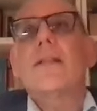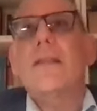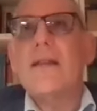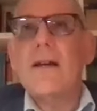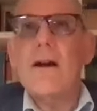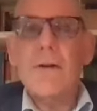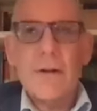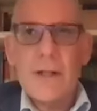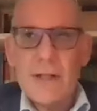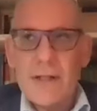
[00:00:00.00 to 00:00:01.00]
the
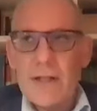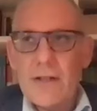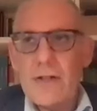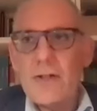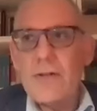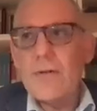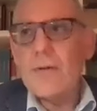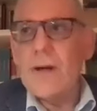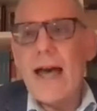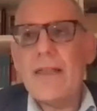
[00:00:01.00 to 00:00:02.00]
owner is
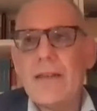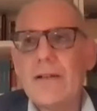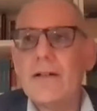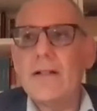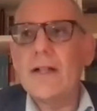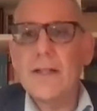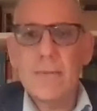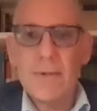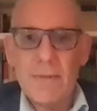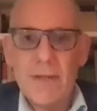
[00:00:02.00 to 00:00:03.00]
too ethical a
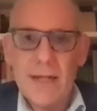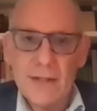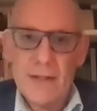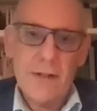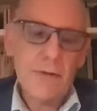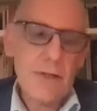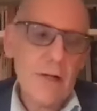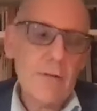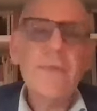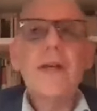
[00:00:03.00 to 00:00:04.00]
human being to do
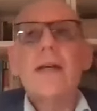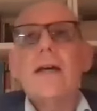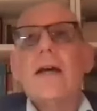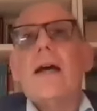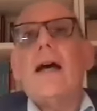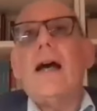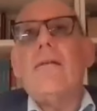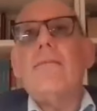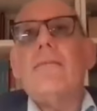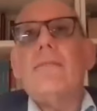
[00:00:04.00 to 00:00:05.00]
so.
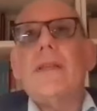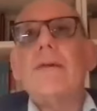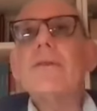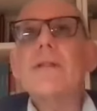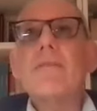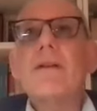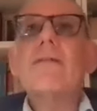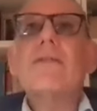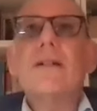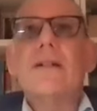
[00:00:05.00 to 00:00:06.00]
It was a bit
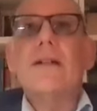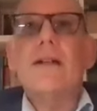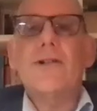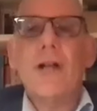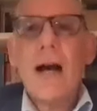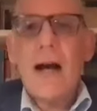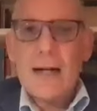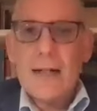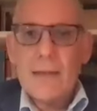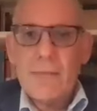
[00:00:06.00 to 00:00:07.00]
of a
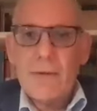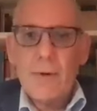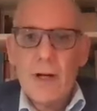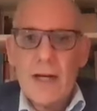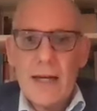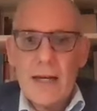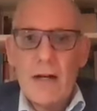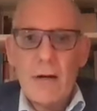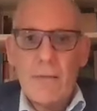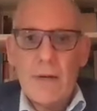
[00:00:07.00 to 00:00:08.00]
shock to be working at
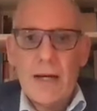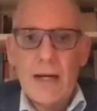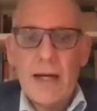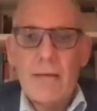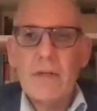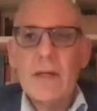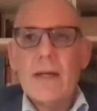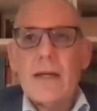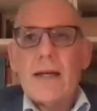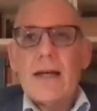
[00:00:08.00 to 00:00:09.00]
home.
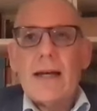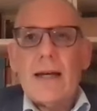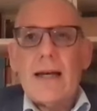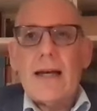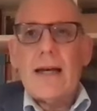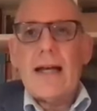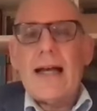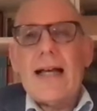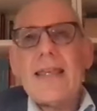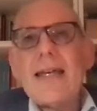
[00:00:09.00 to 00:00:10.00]

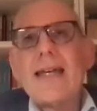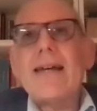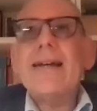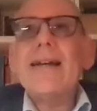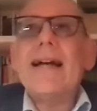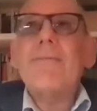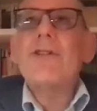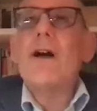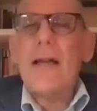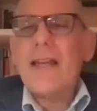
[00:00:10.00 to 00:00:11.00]
I think it
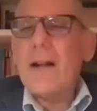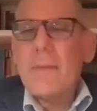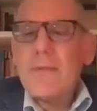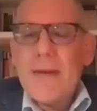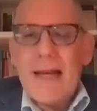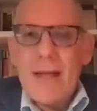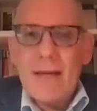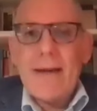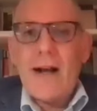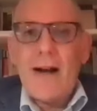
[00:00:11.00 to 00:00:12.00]
had almost become like
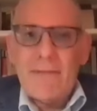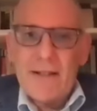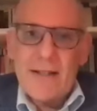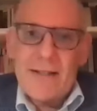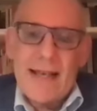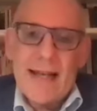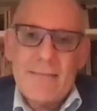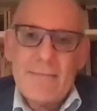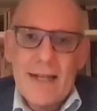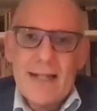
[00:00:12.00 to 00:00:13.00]
my office, that
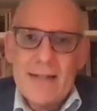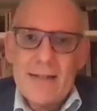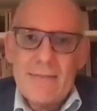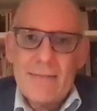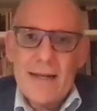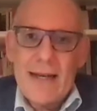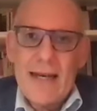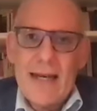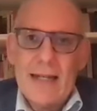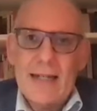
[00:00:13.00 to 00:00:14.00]
place.
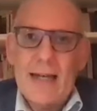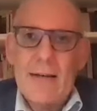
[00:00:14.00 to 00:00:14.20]
And